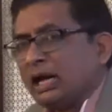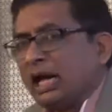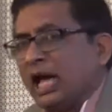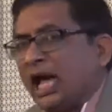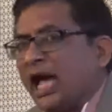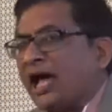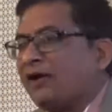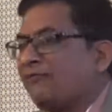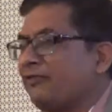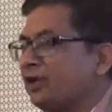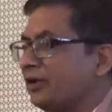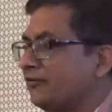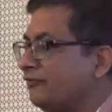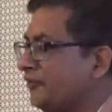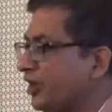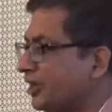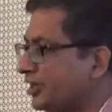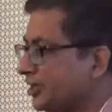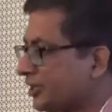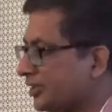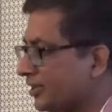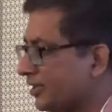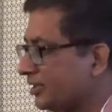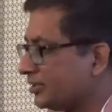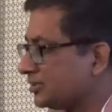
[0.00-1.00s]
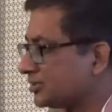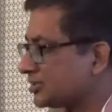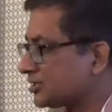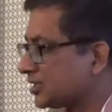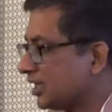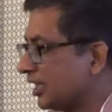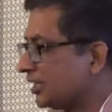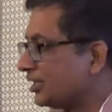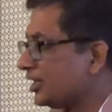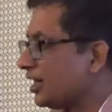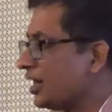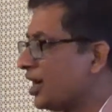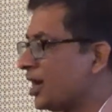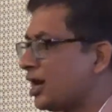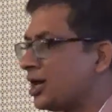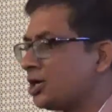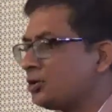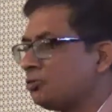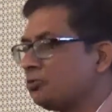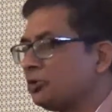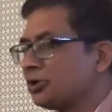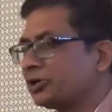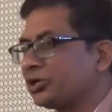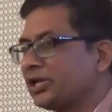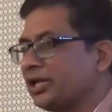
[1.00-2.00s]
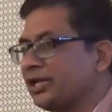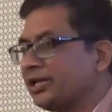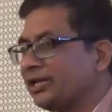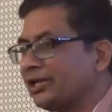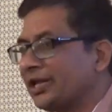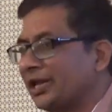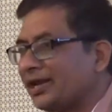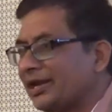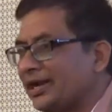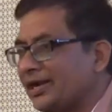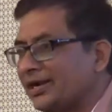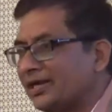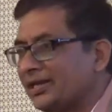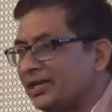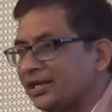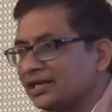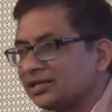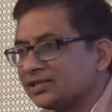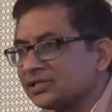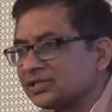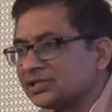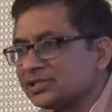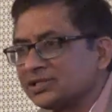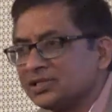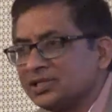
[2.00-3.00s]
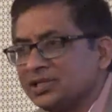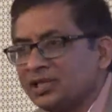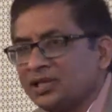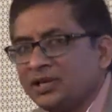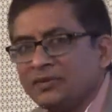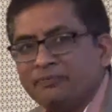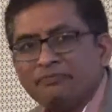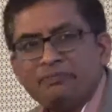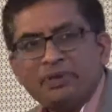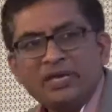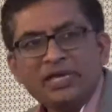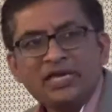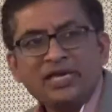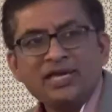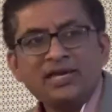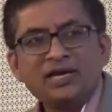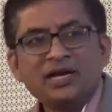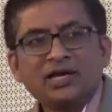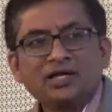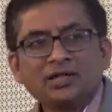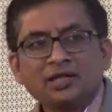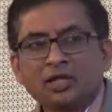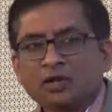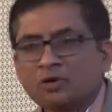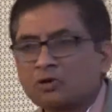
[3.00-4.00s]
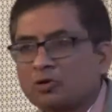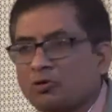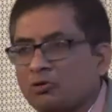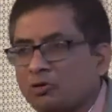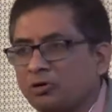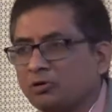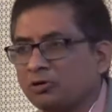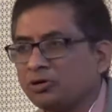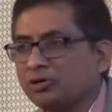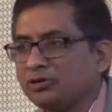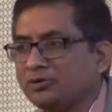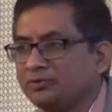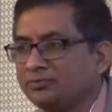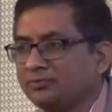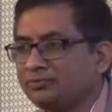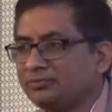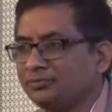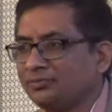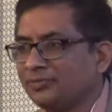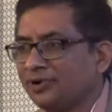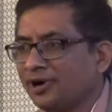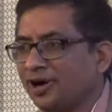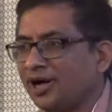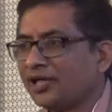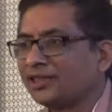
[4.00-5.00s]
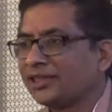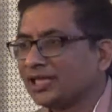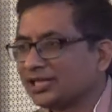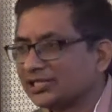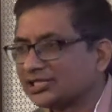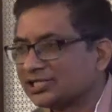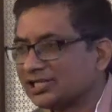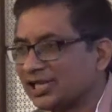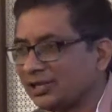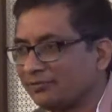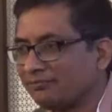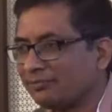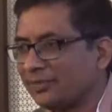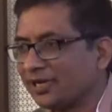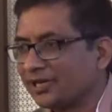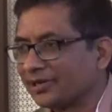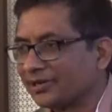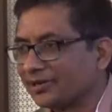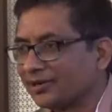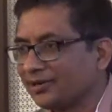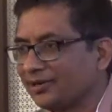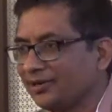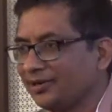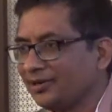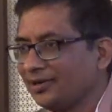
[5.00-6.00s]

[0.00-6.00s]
our veterans and hard-working Canadians being on the road on the summer